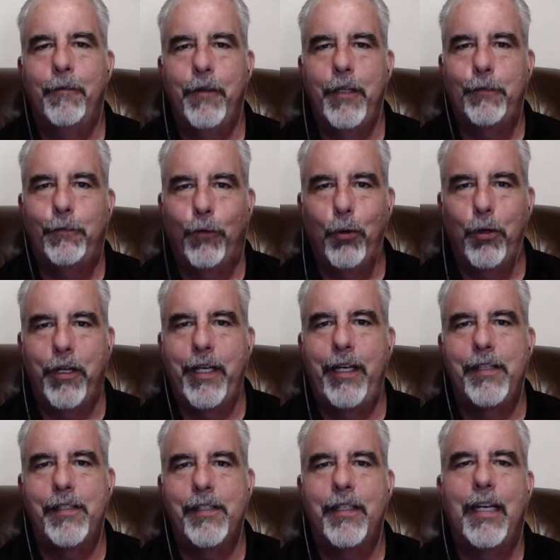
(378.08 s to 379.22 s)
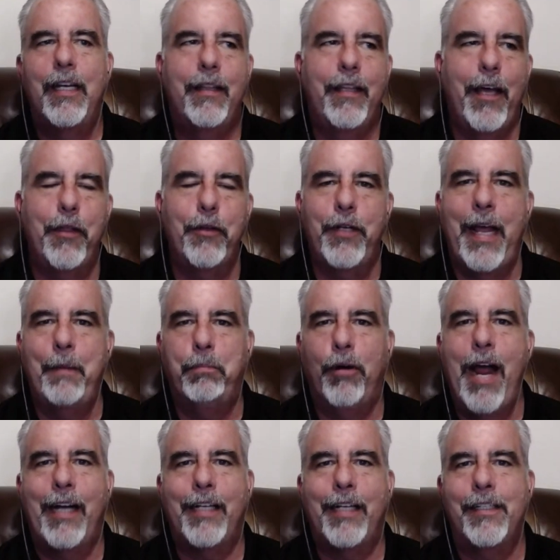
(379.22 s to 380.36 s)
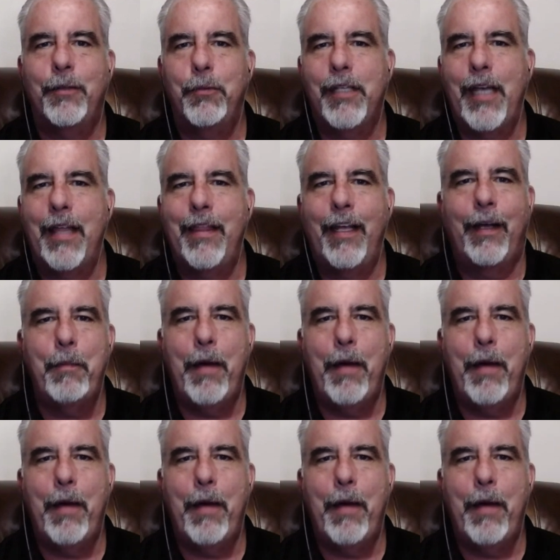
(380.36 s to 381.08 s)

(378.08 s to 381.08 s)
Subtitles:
for these Florida kids. The other day at practice, it was, I think,